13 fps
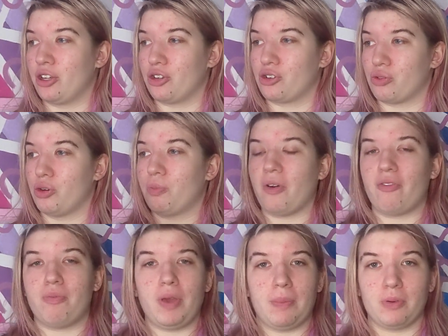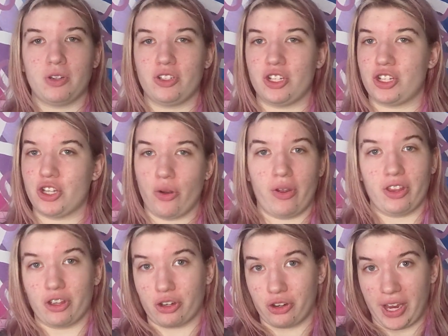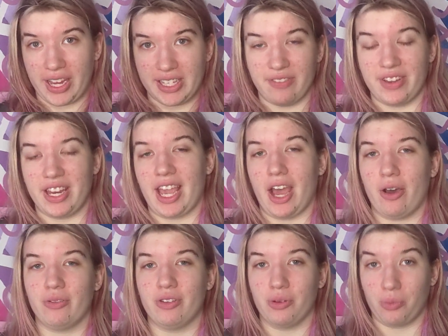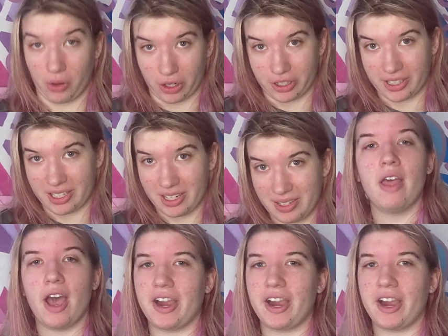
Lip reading: group of people just showing their creativity out in the world.